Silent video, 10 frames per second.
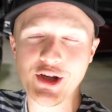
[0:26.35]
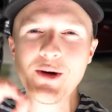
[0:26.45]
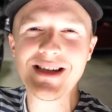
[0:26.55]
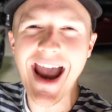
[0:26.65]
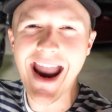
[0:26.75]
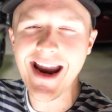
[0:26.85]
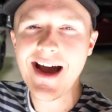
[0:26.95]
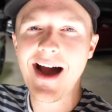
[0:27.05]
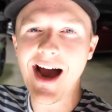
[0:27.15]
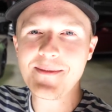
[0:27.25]

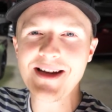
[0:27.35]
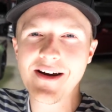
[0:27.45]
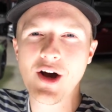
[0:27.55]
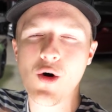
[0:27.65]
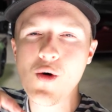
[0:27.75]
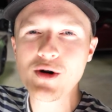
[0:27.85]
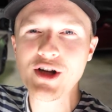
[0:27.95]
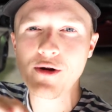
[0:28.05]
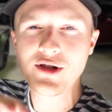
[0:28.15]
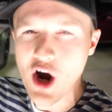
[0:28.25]
Today, I'm down at
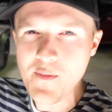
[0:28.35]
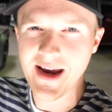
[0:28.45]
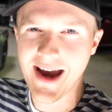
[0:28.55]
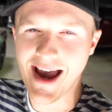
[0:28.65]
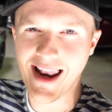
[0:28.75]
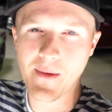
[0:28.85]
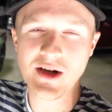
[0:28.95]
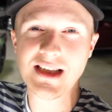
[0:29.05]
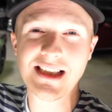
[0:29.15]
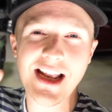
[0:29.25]
AutotopiaLA,
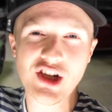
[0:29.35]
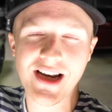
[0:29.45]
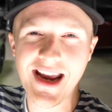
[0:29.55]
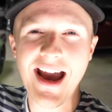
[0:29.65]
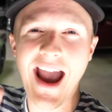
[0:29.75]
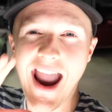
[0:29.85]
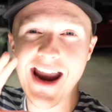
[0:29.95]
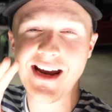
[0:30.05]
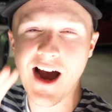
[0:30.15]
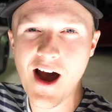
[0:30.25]
which is essentially
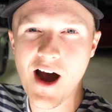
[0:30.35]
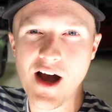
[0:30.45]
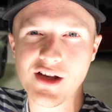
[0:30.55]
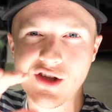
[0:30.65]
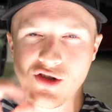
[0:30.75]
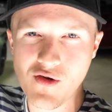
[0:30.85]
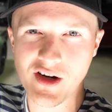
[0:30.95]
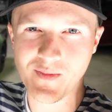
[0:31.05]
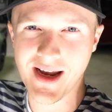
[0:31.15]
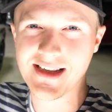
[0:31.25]
a car
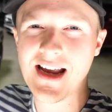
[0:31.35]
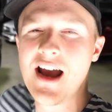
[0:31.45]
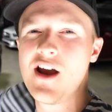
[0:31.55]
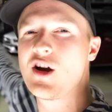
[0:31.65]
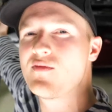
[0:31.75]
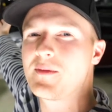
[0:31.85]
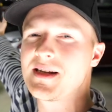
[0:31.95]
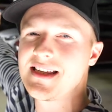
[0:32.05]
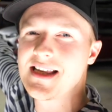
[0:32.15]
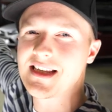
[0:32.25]
storage place. You can
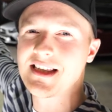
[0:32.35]
probably see there's a